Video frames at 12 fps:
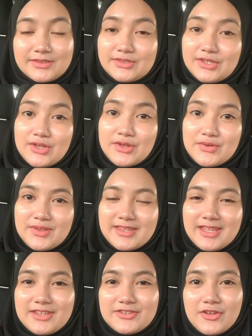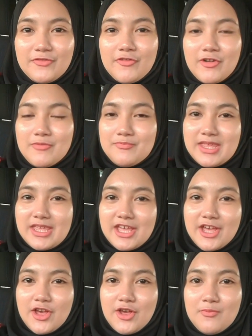So, that's all from me
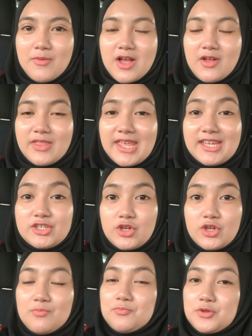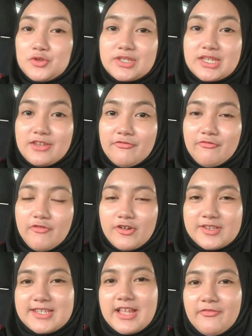about edge computing for
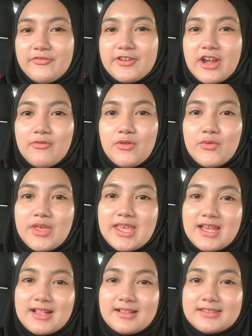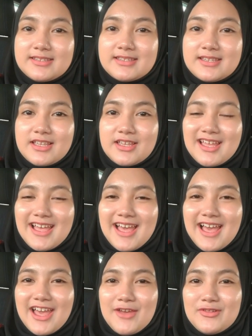self-driving vehicles.
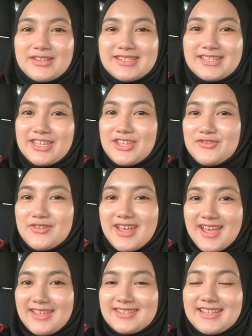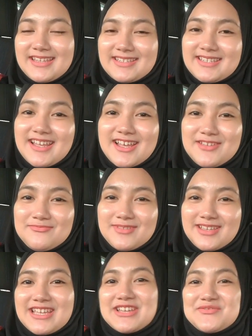I will see you guys next time.
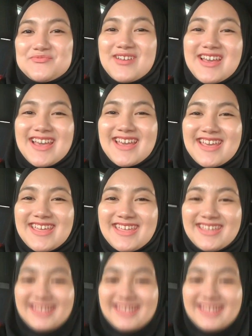Bye!